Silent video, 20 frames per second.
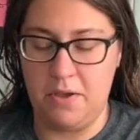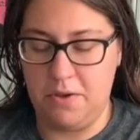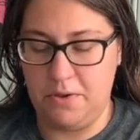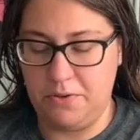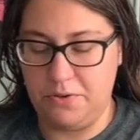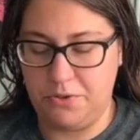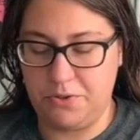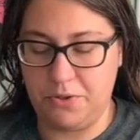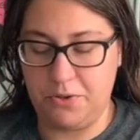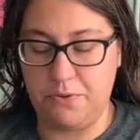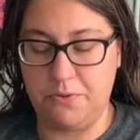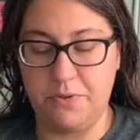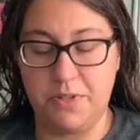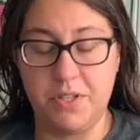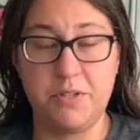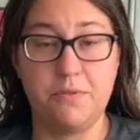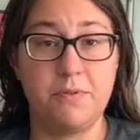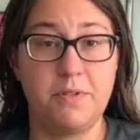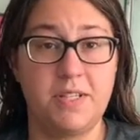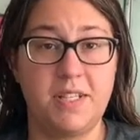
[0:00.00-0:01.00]
So
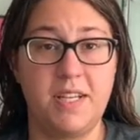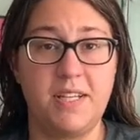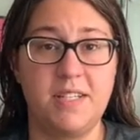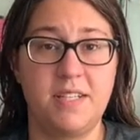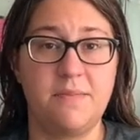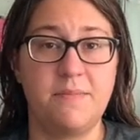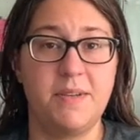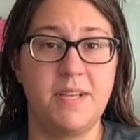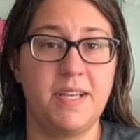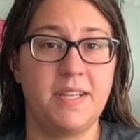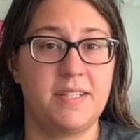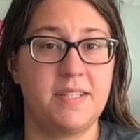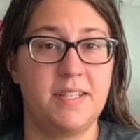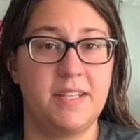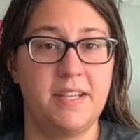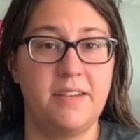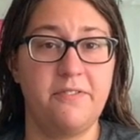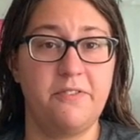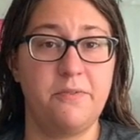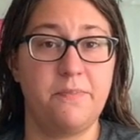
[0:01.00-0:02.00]
this was sent to me as a
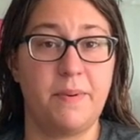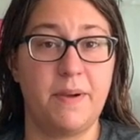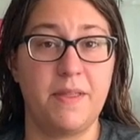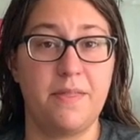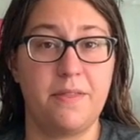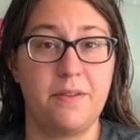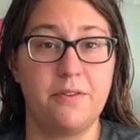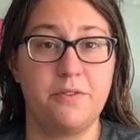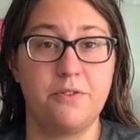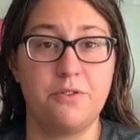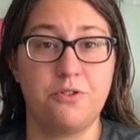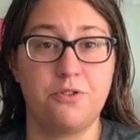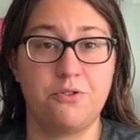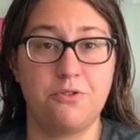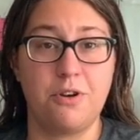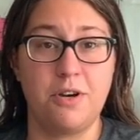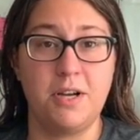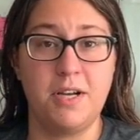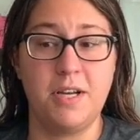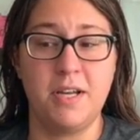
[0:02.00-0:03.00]
gift by
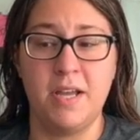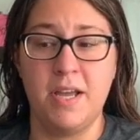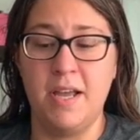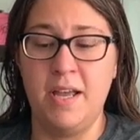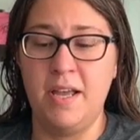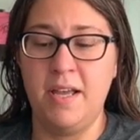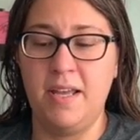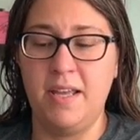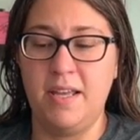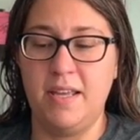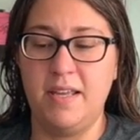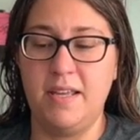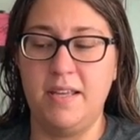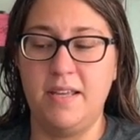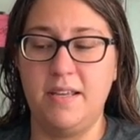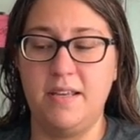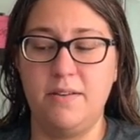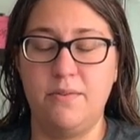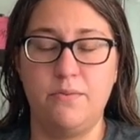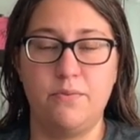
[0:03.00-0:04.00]
ThunderStruck.
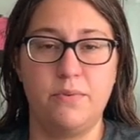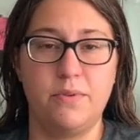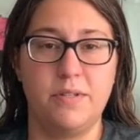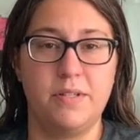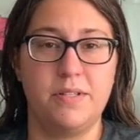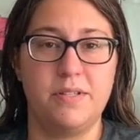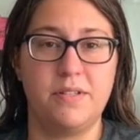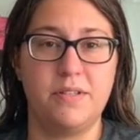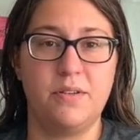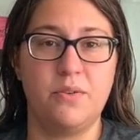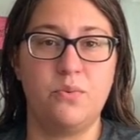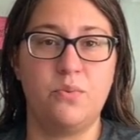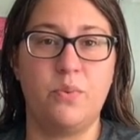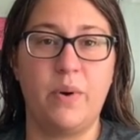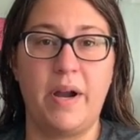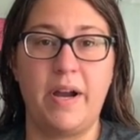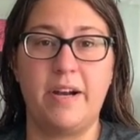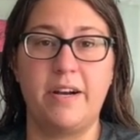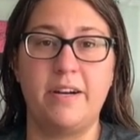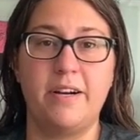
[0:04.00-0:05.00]
He was
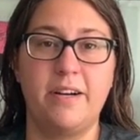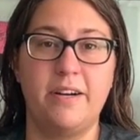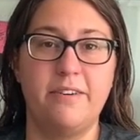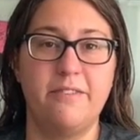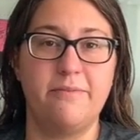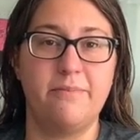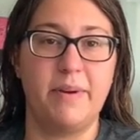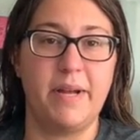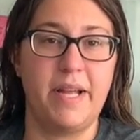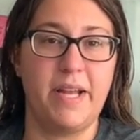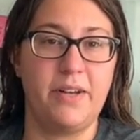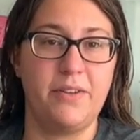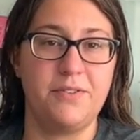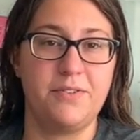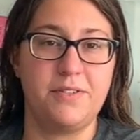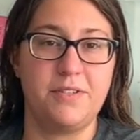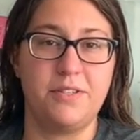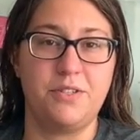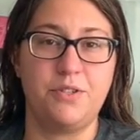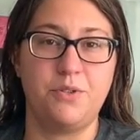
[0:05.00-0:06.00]
aware of my health
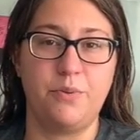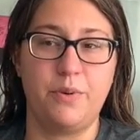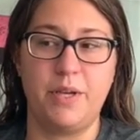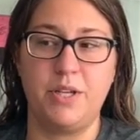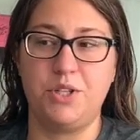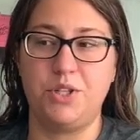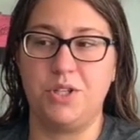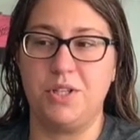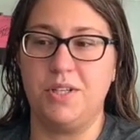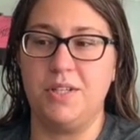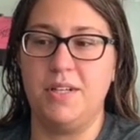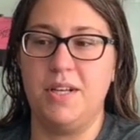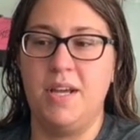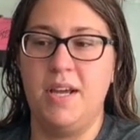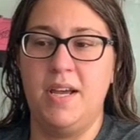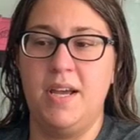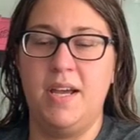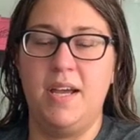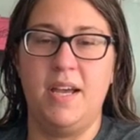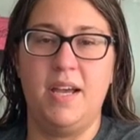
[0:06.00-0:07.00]
situation
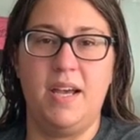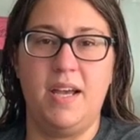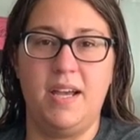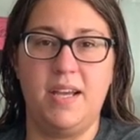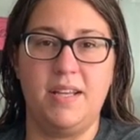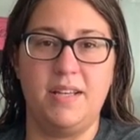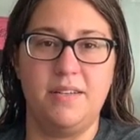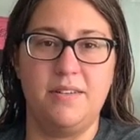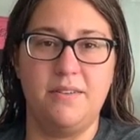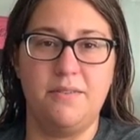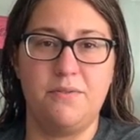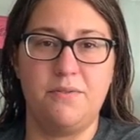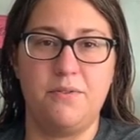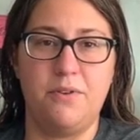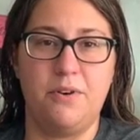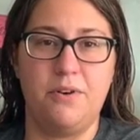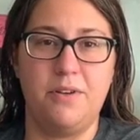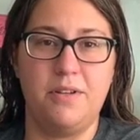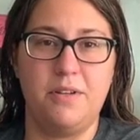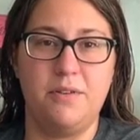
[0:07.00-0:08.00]
and
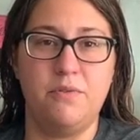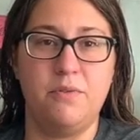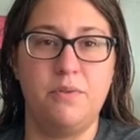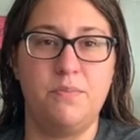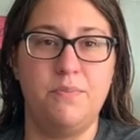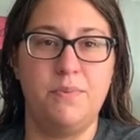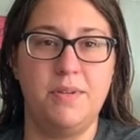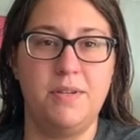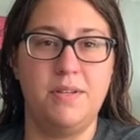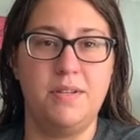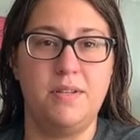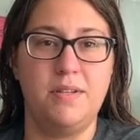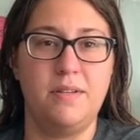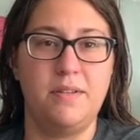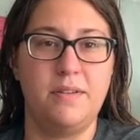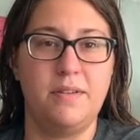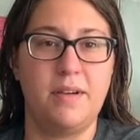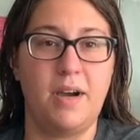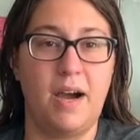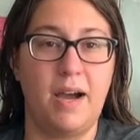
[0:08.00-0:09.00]
thought it would be
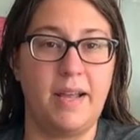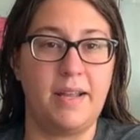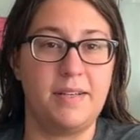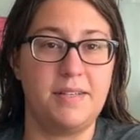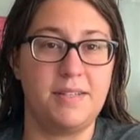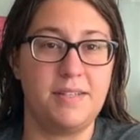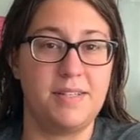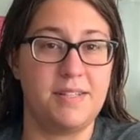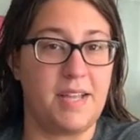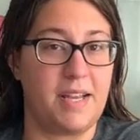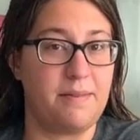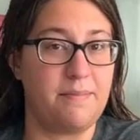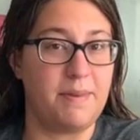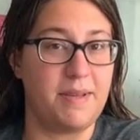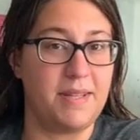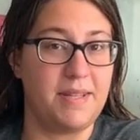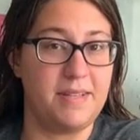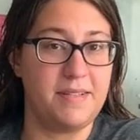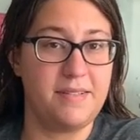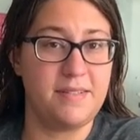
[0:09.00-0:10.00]
kind to send
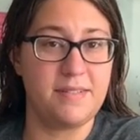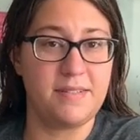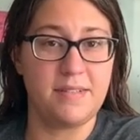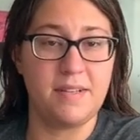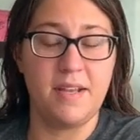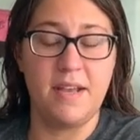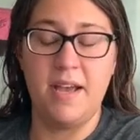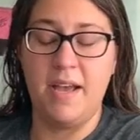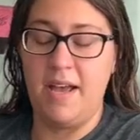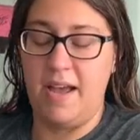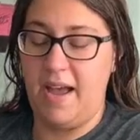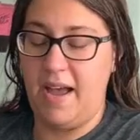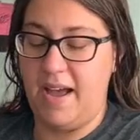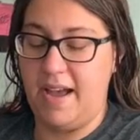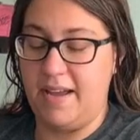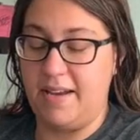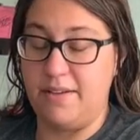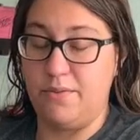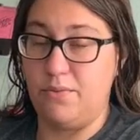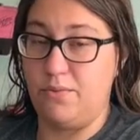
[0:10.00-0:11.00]
me this,
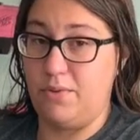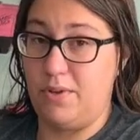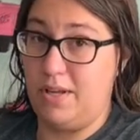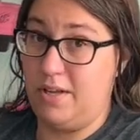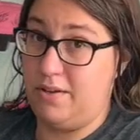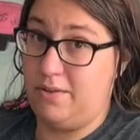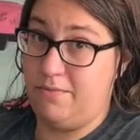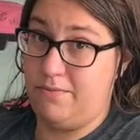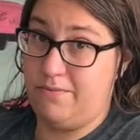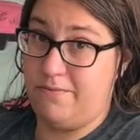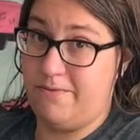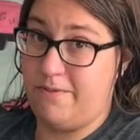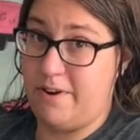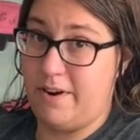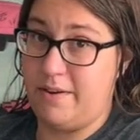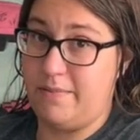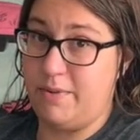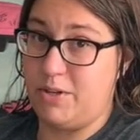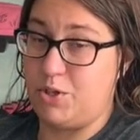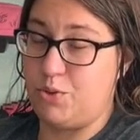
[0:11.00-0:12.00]
and it
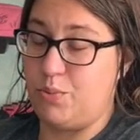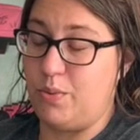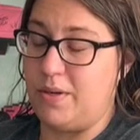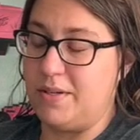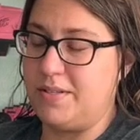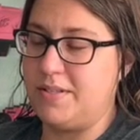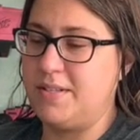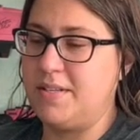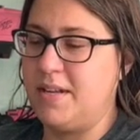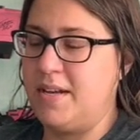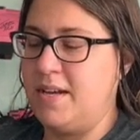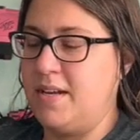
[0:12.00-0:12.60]
very much was.